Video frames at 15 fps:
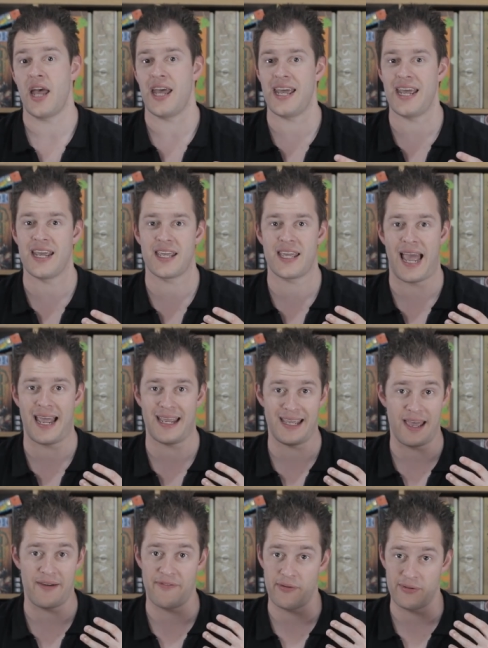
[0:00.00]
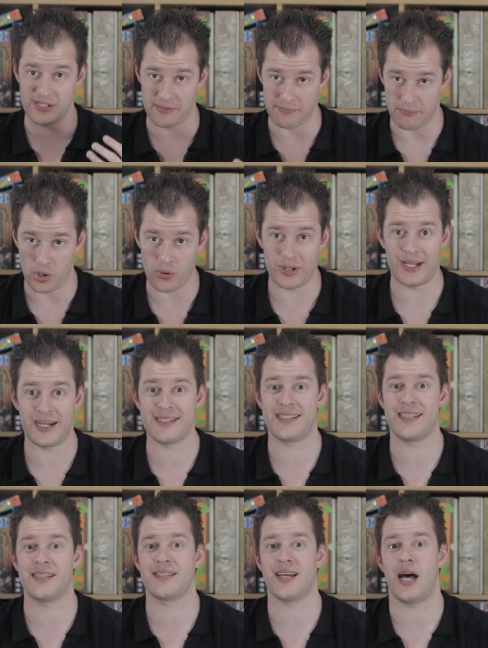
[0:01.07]
It can get very
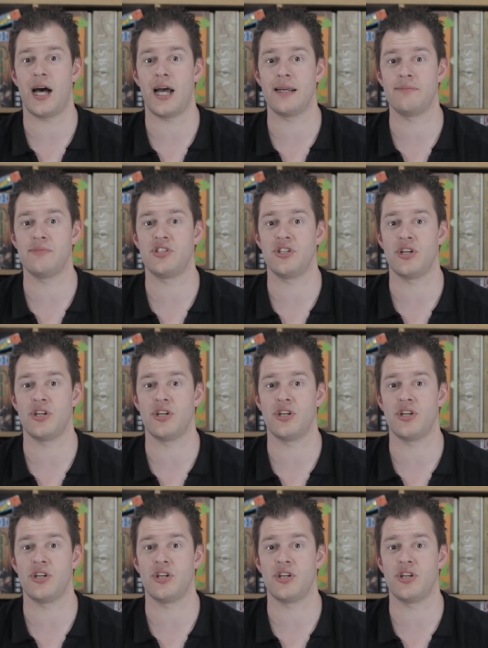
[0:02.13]
demoralizing at times.